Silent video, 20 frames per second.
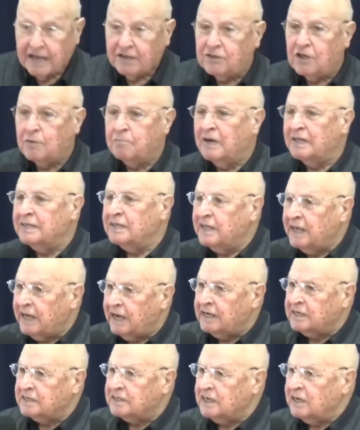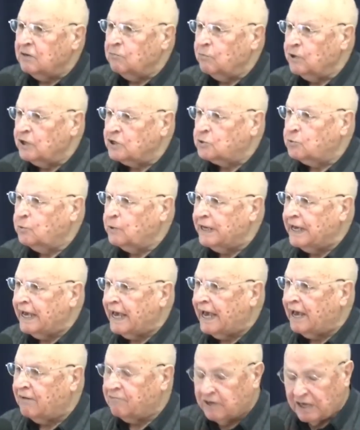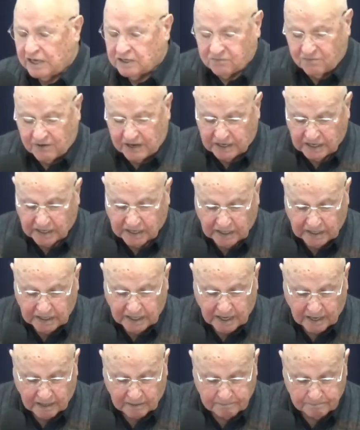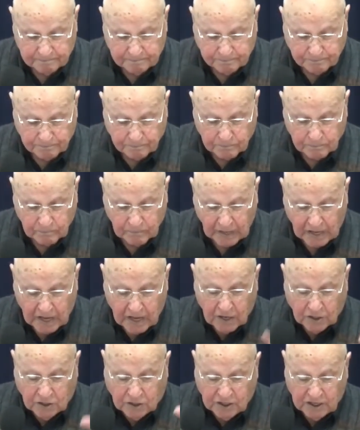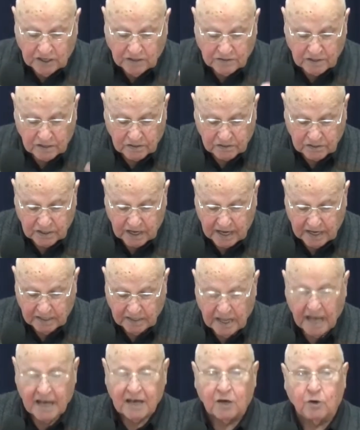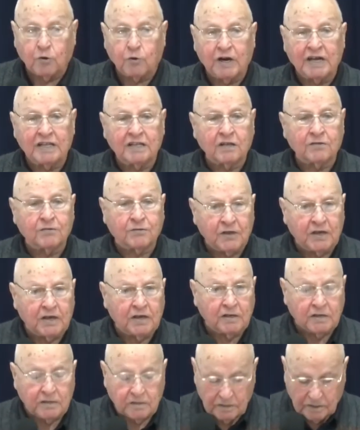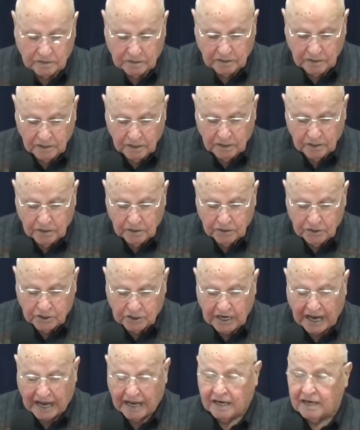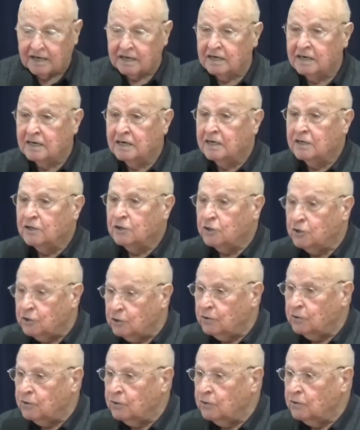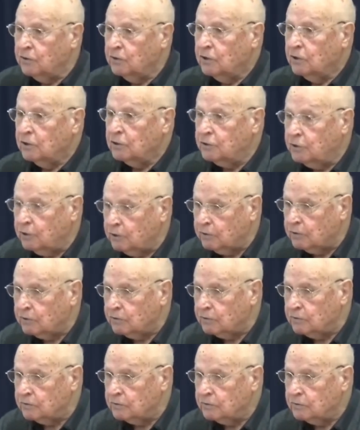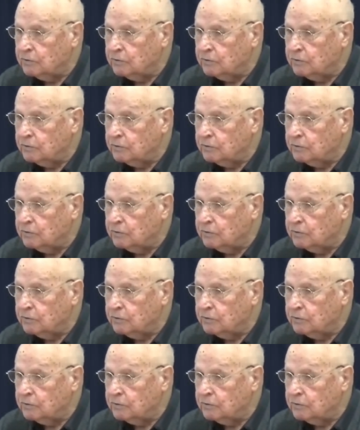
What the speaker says: The mandate in which we have is very clear. Jesus said, greater things shall you do.